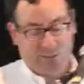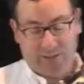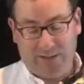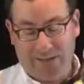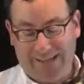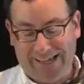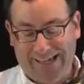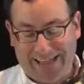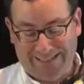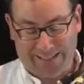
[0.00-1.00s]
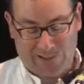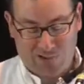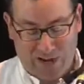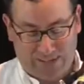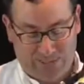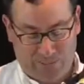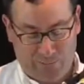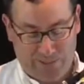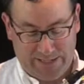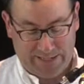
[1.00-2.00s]
This one called uh, Hathi Trust in
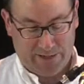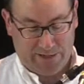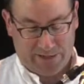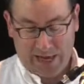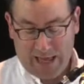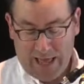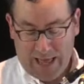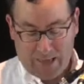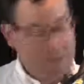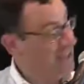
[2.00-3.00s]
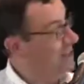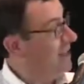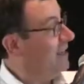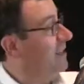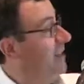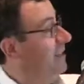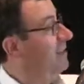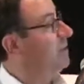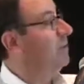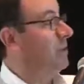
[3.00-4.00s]
particular um, has done
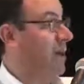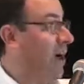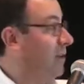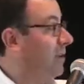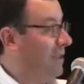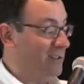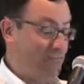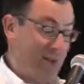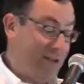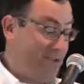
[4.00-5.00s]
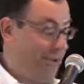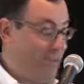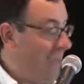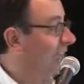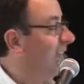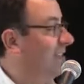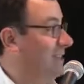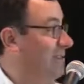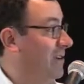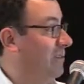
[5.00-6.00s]
this with all kinds of brand new texts
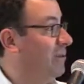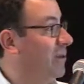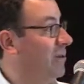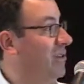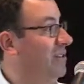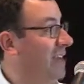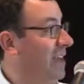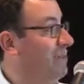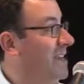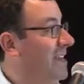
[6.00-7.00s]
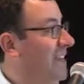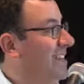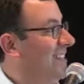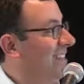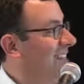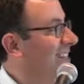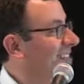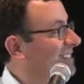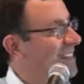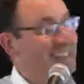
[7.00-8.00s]
even, produced uh,
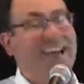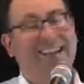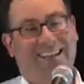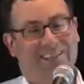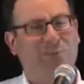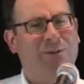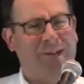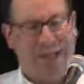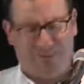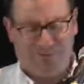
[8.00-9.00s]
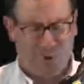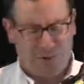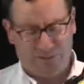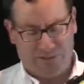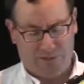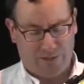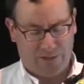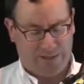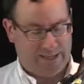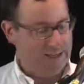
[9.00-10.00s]
lists that tell us what kind of words we're
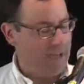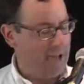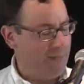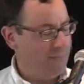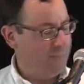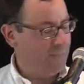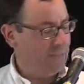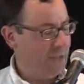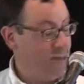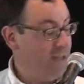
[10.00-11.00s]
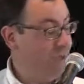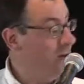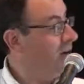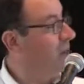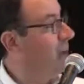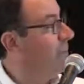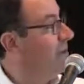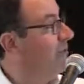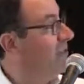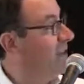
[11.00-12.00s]
looking at. And we can learn a number
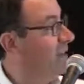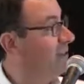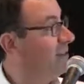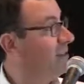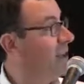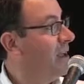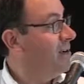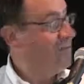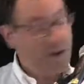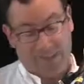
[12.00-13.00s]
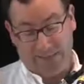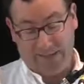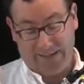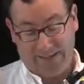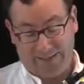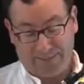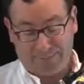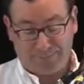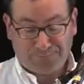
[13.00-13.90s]
of things from this